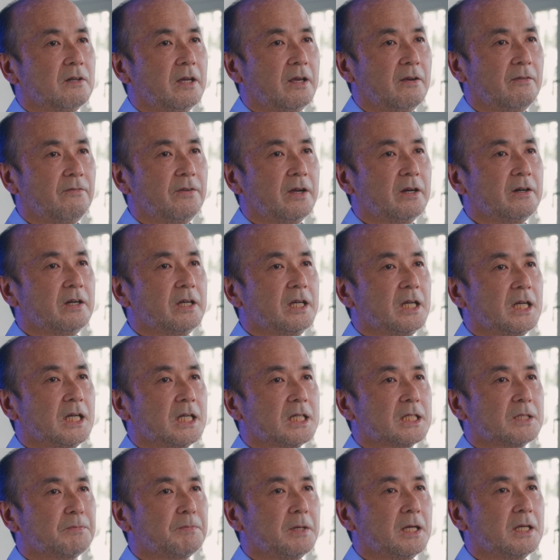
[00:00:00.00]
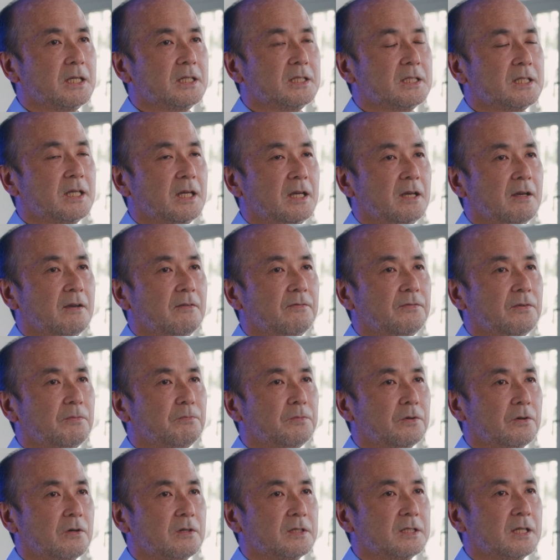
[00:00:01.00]
a very expensive
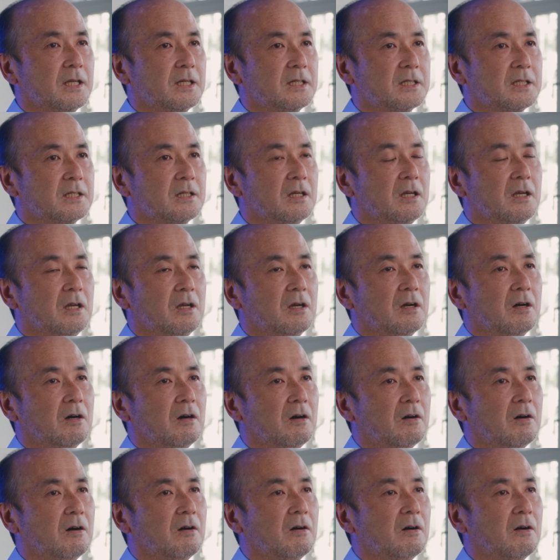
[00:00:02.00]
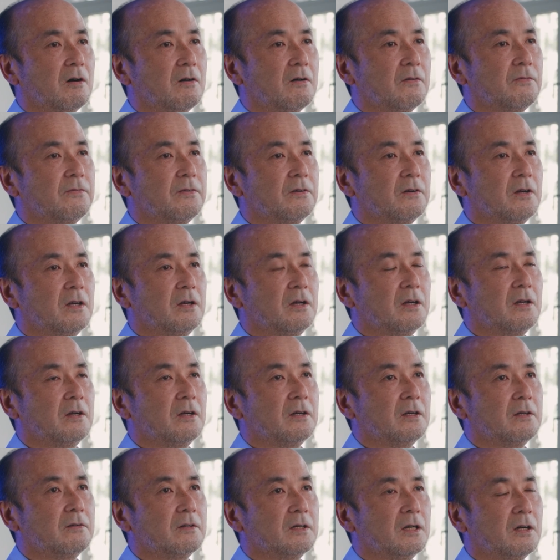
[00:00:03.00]
process of
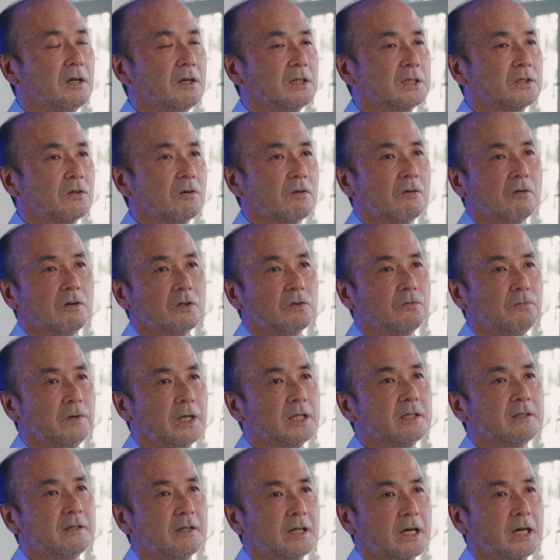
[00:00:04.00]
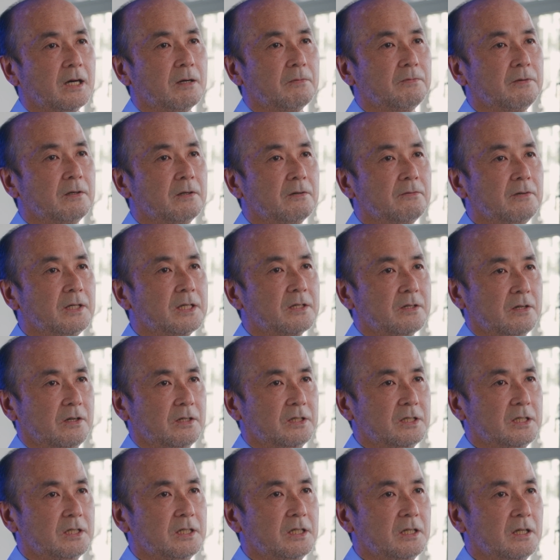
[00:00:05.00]
so-called wet lab research.